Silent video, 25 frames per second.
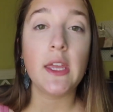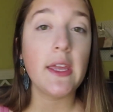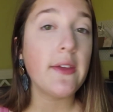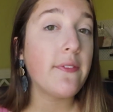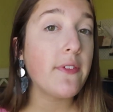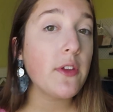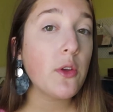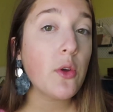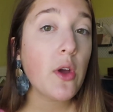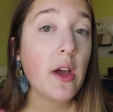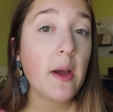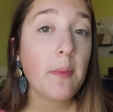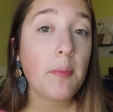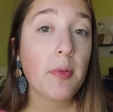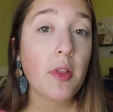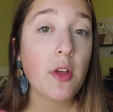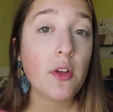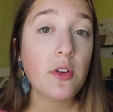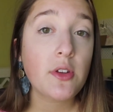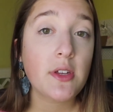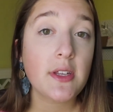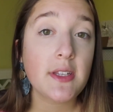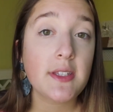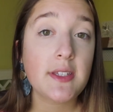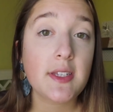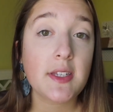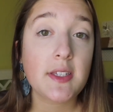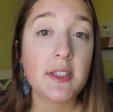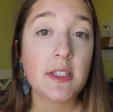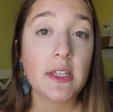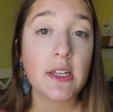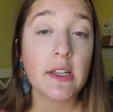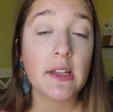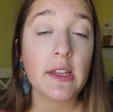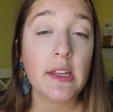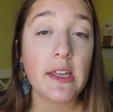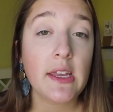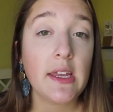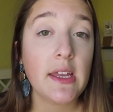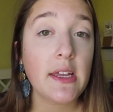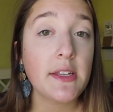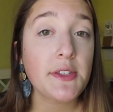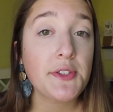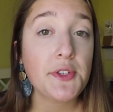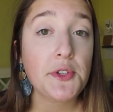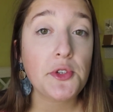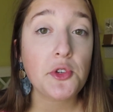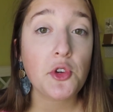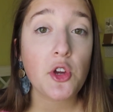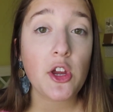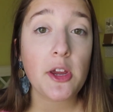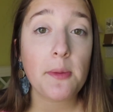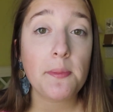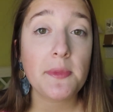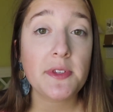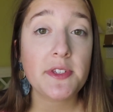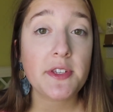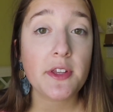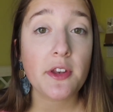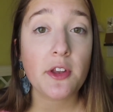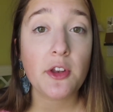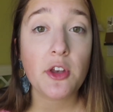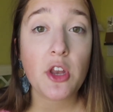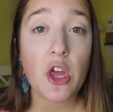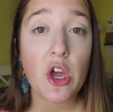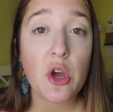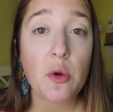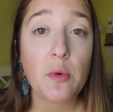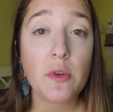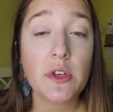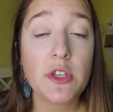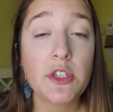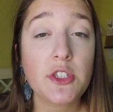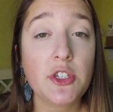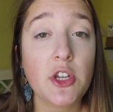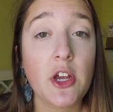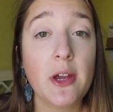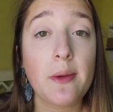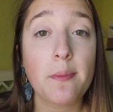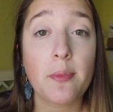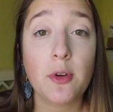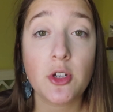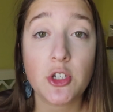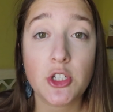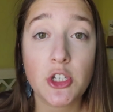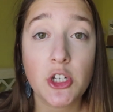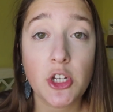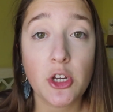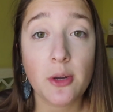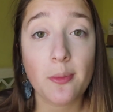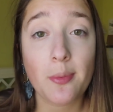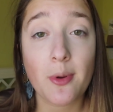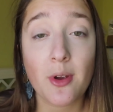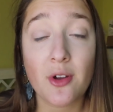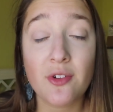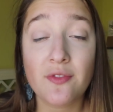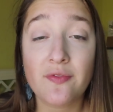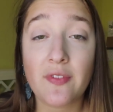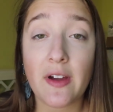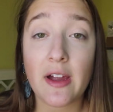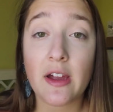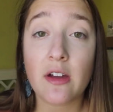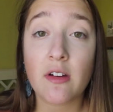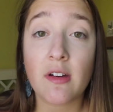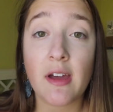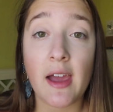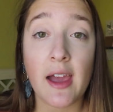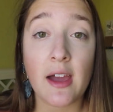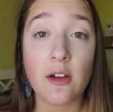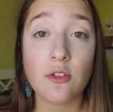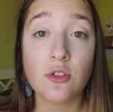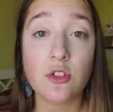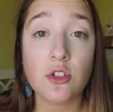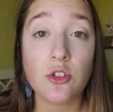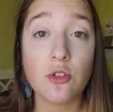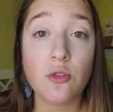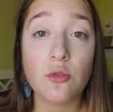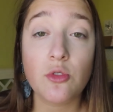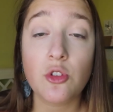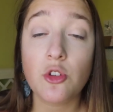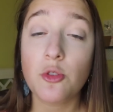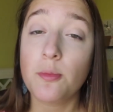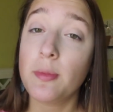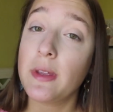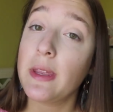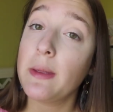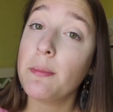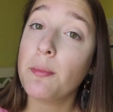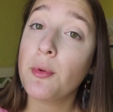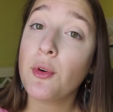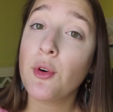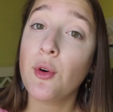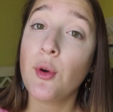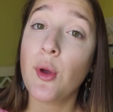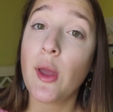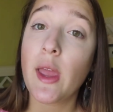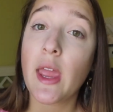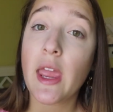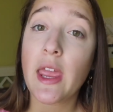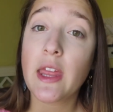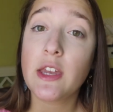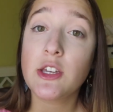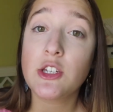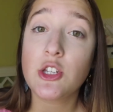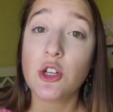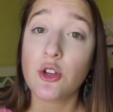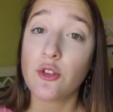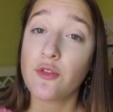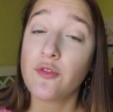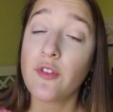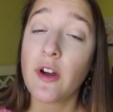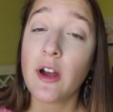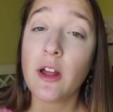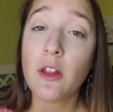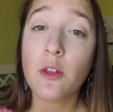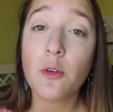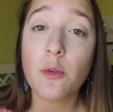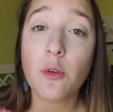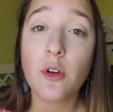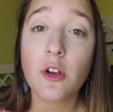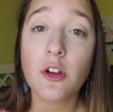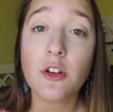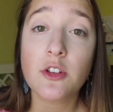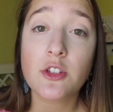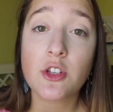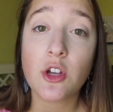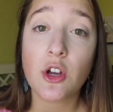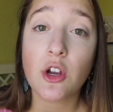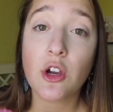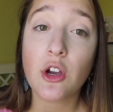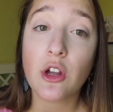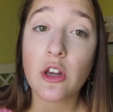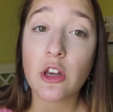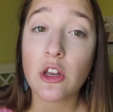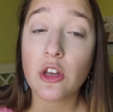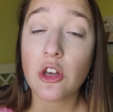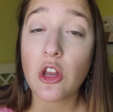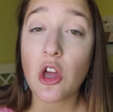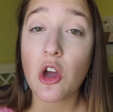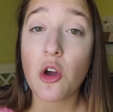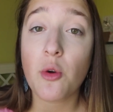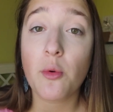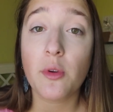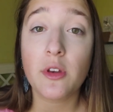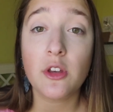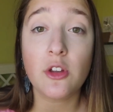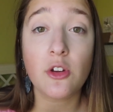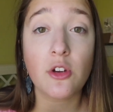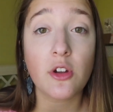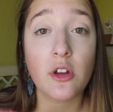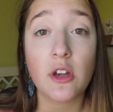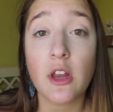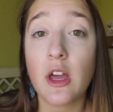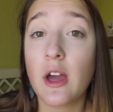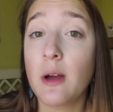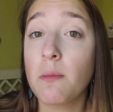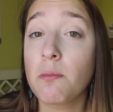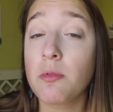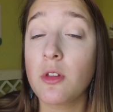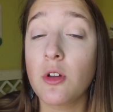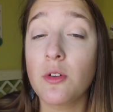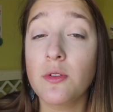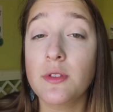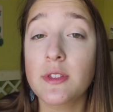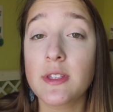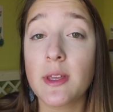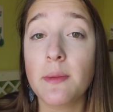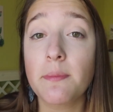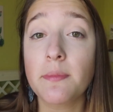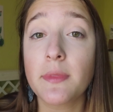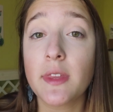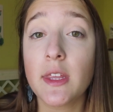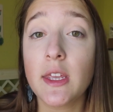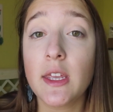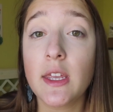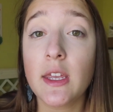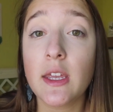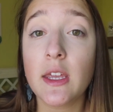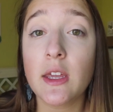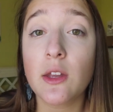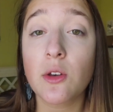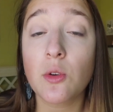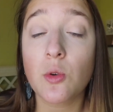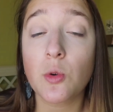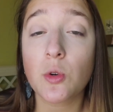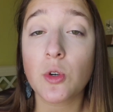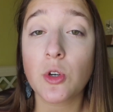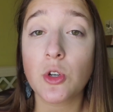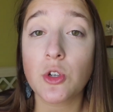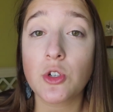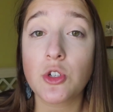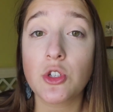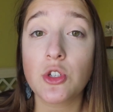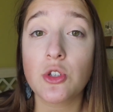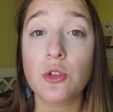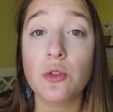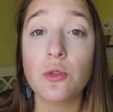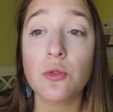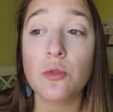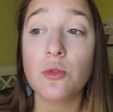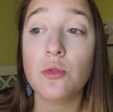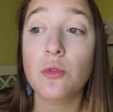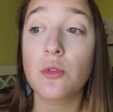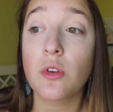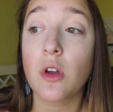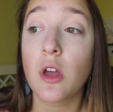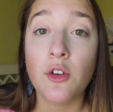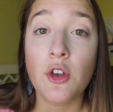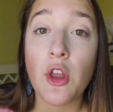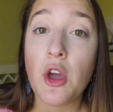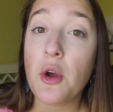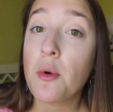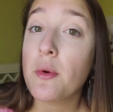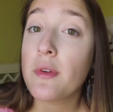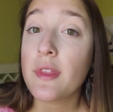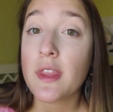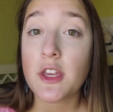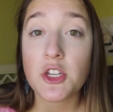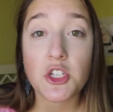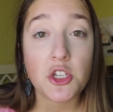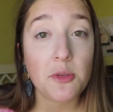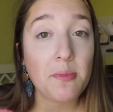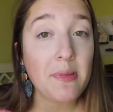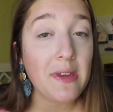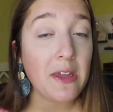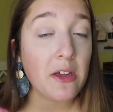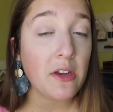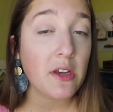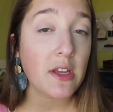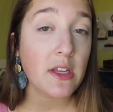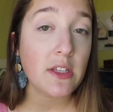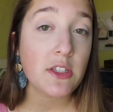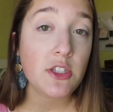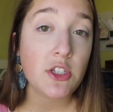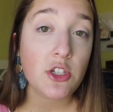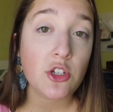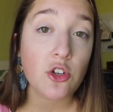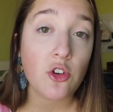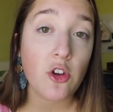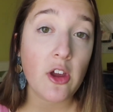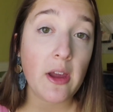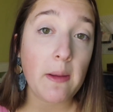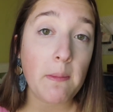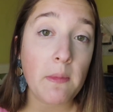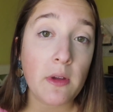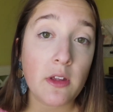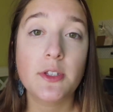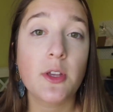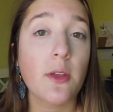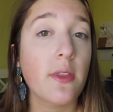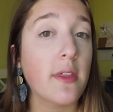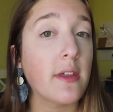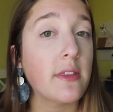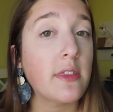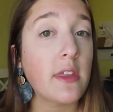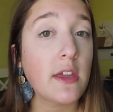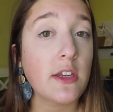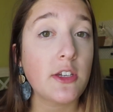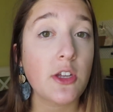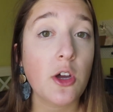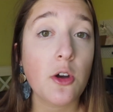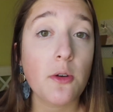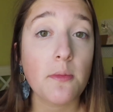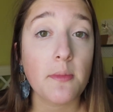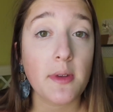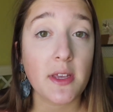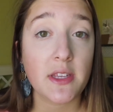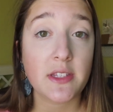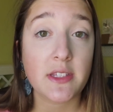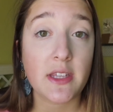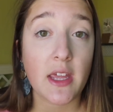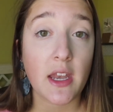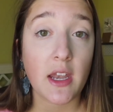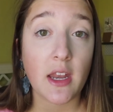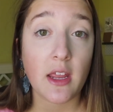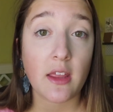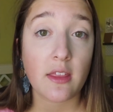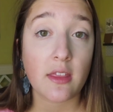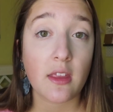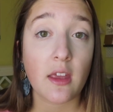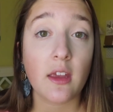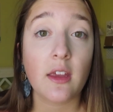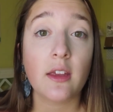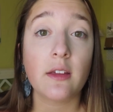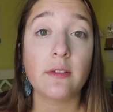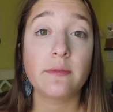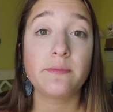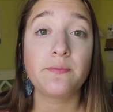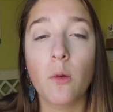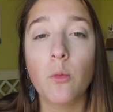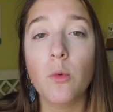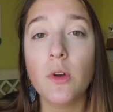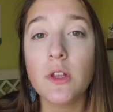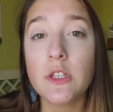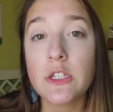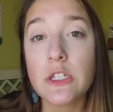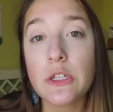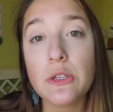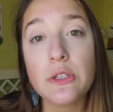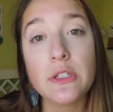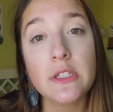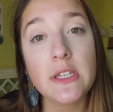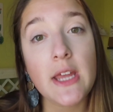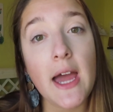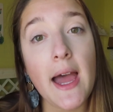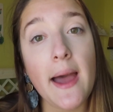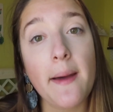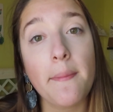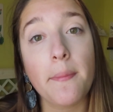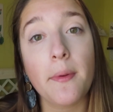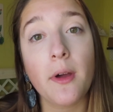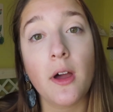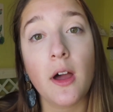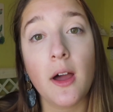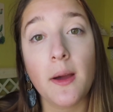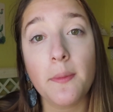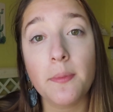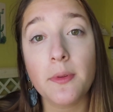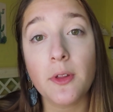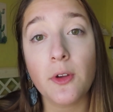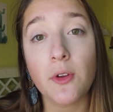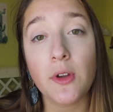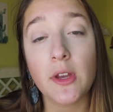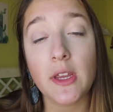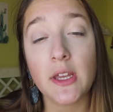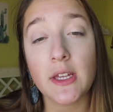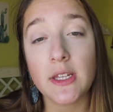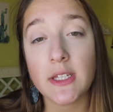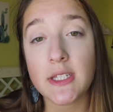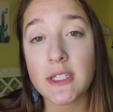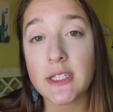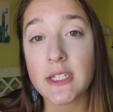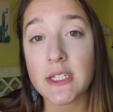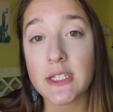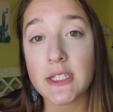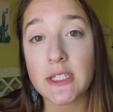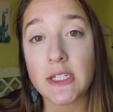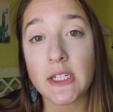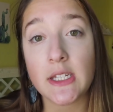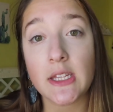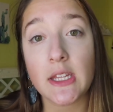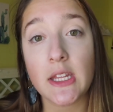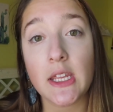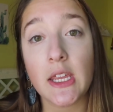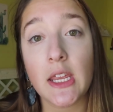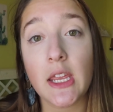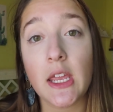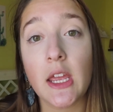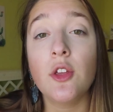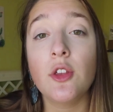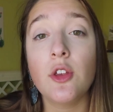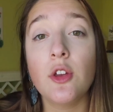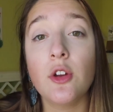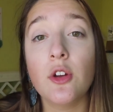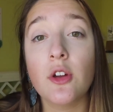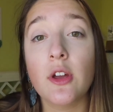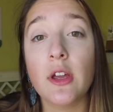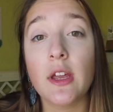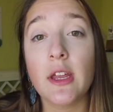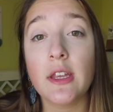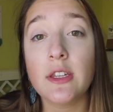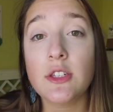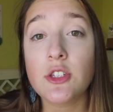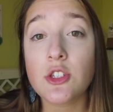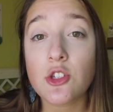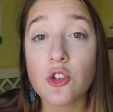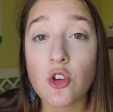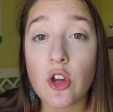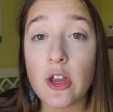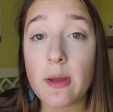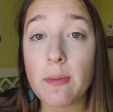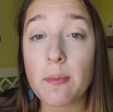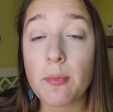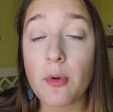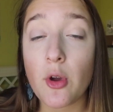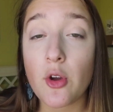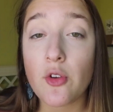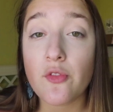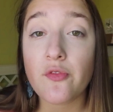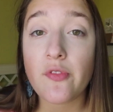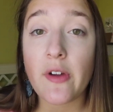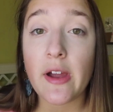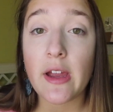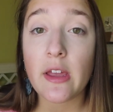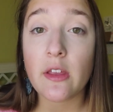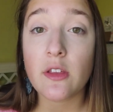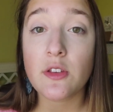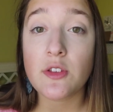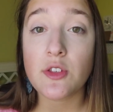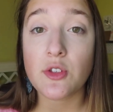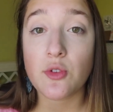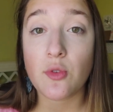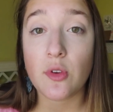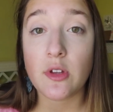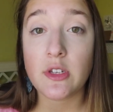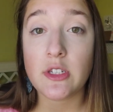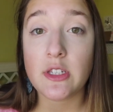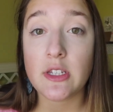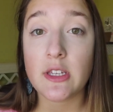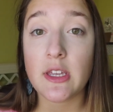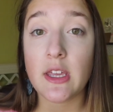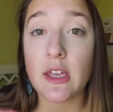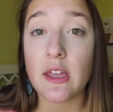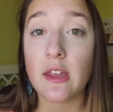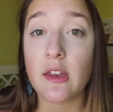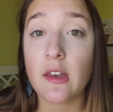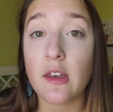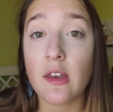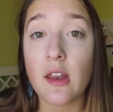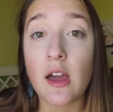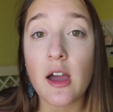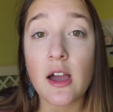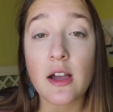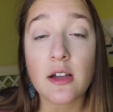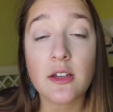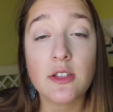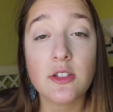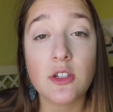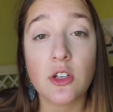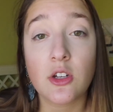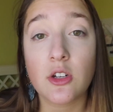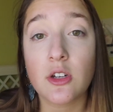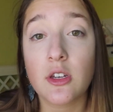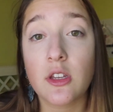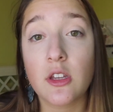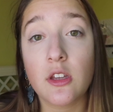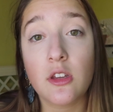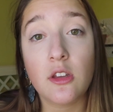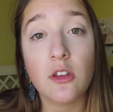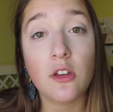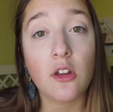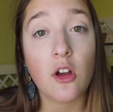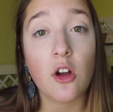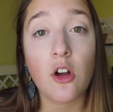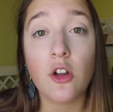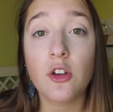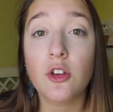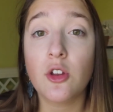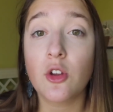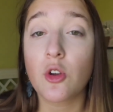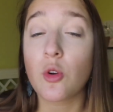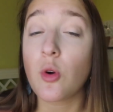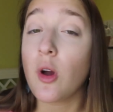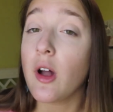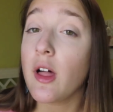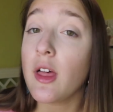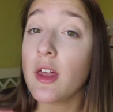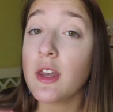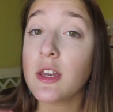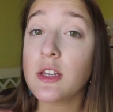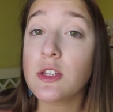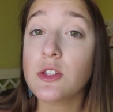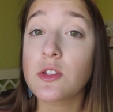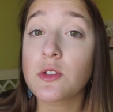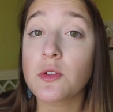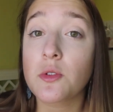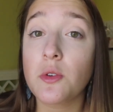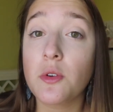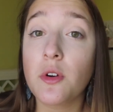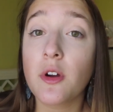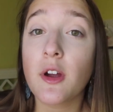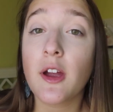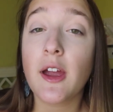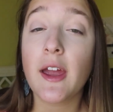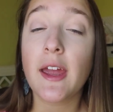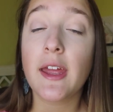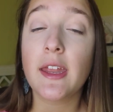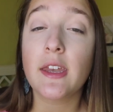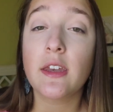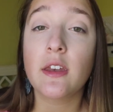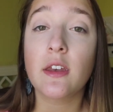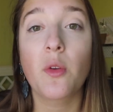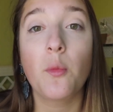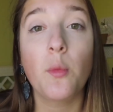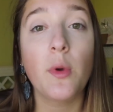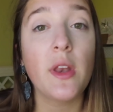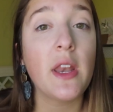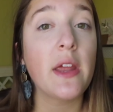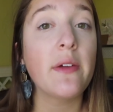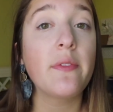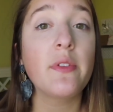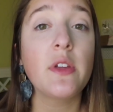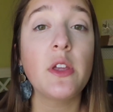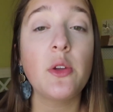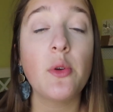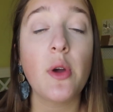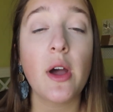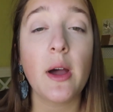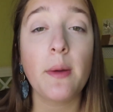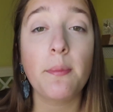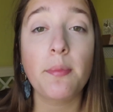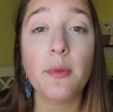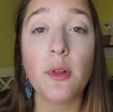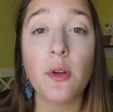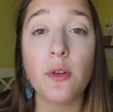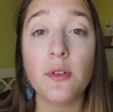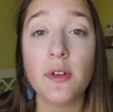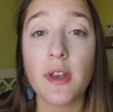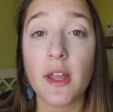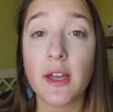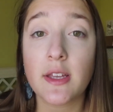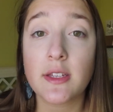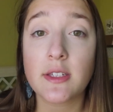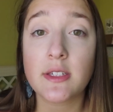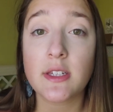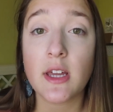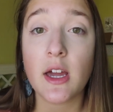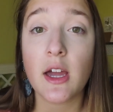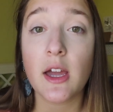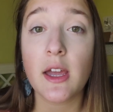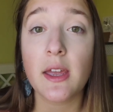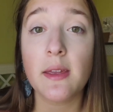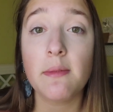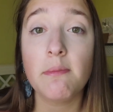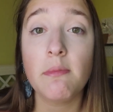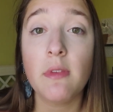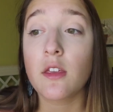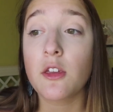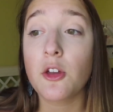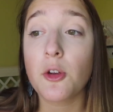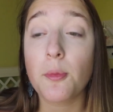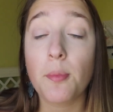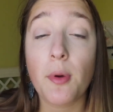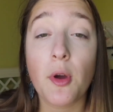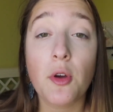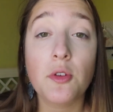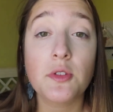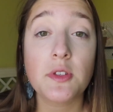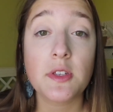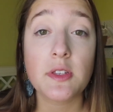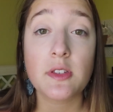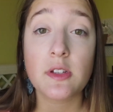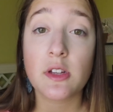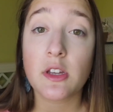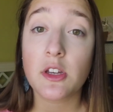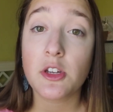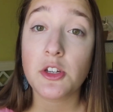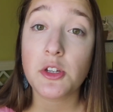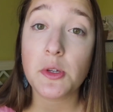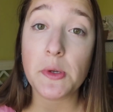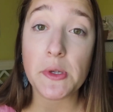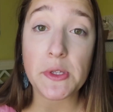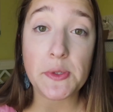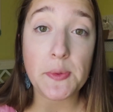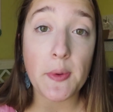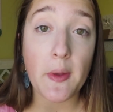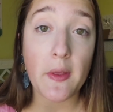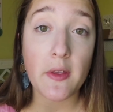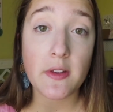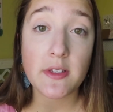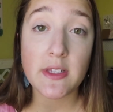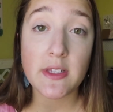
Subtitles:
If you upload consistently, Instagram is going to know when to start pushing your profile out to new people, and your followers are going to know when you're going to upload something in order to know when they should be on Instagram so that they don't miss anything. Once you stop uploading consistently, your Instagram profile is going to get knocks on your quality score, and whenever you upload next time, your post isn't going to do as well as